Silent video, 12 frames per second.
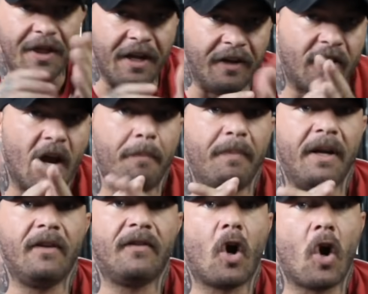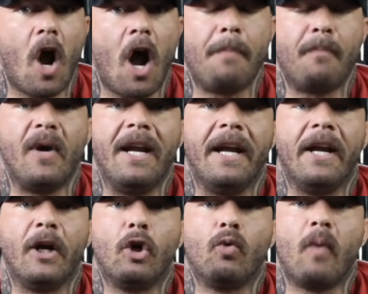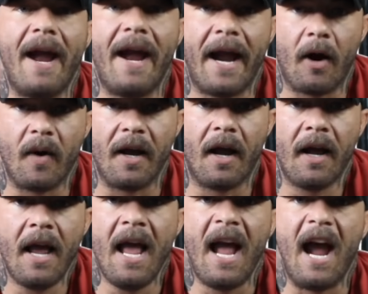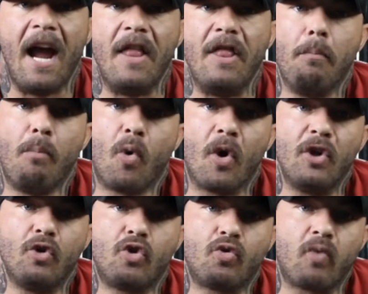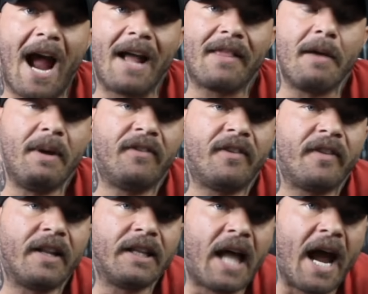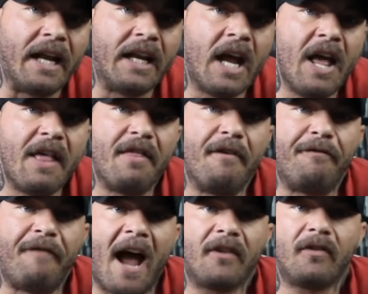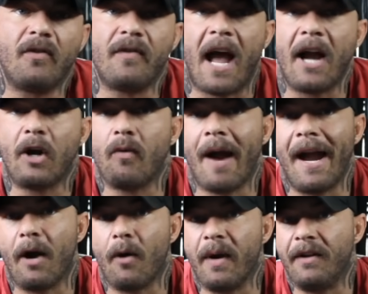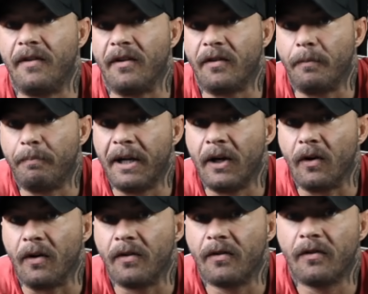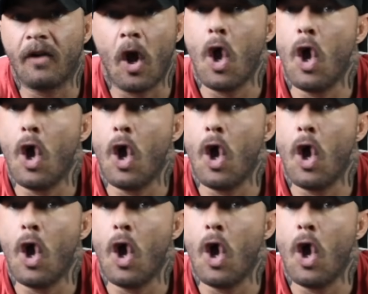These companies are operating in a gray area and the more you drag them into the light, the faster that gray area disappears.